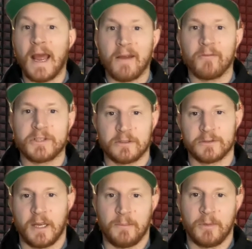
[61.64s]
every single
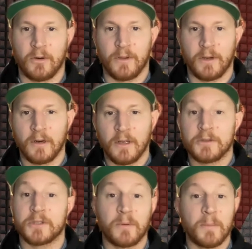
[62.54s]
time you go there.
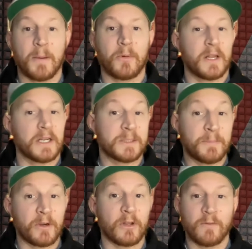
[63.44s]
Just remember that
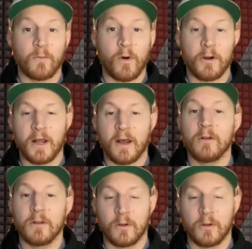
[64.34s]
Spirit Leaf Waterdown,